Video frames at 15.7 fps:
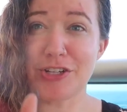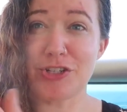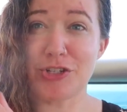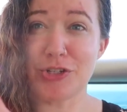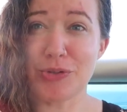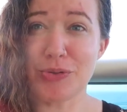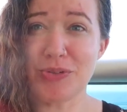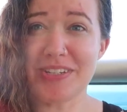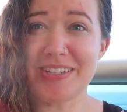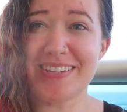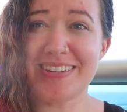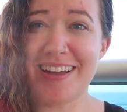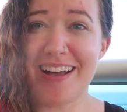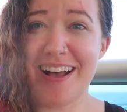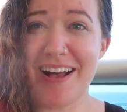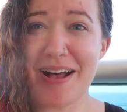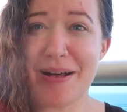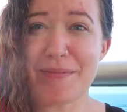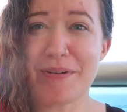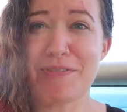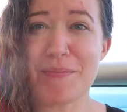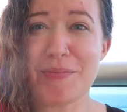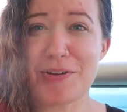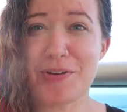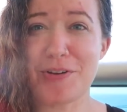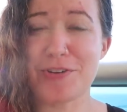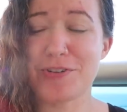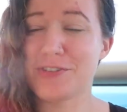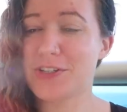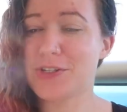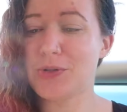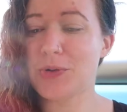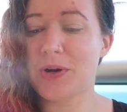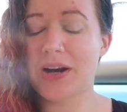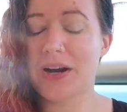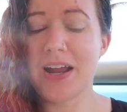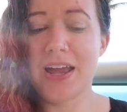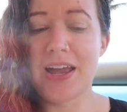juice um, from the grocery store